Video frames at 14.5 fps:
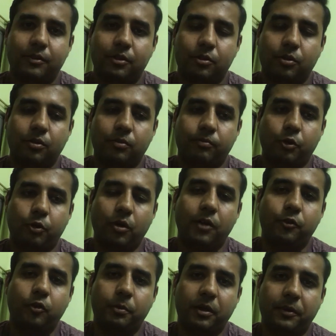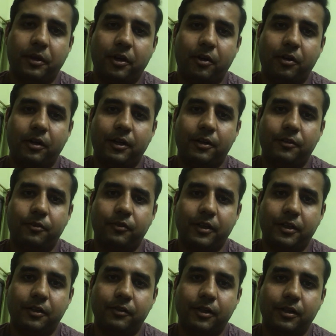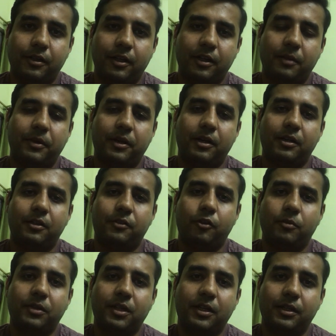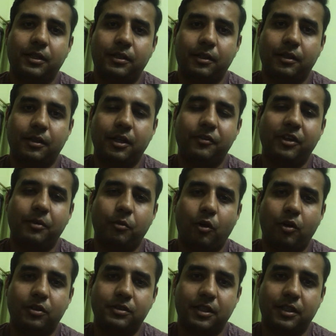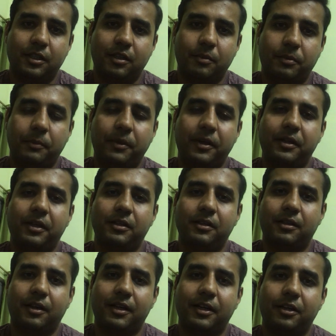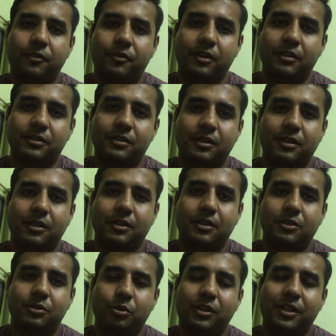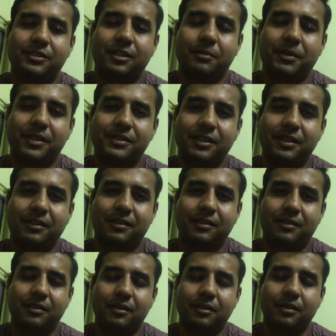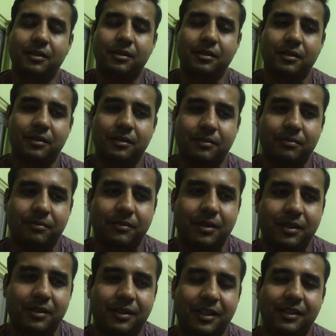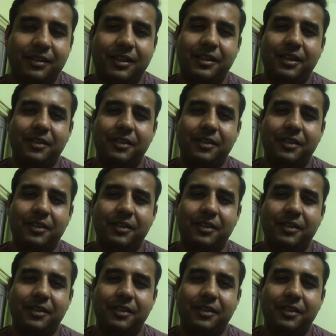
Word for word: So you have to prepare your DAF very well. And apart from that, giving mocks and preparing current affairs. So that's a basic uh, thing that